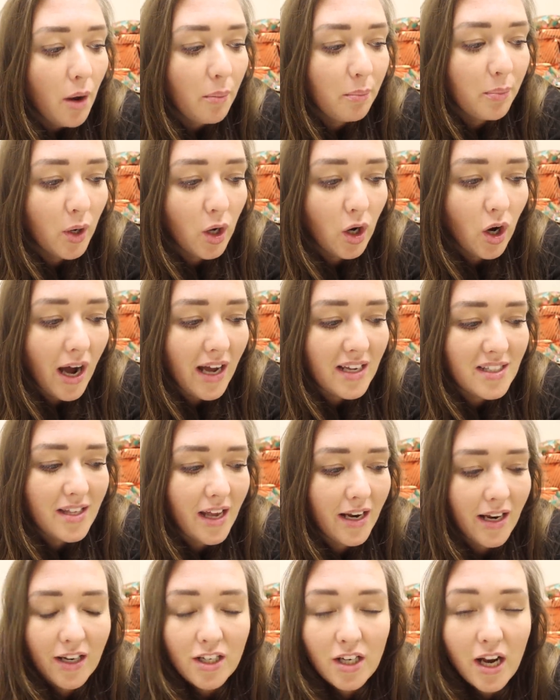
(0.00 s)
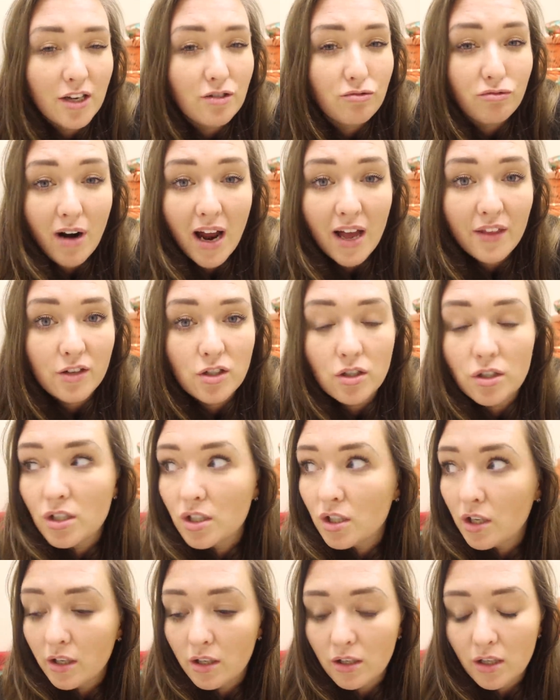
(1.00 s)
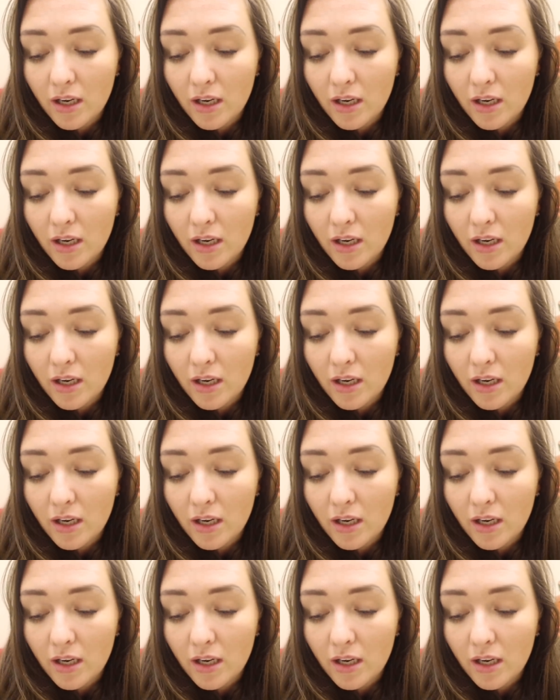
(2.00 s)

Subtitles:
but I said I'd rather just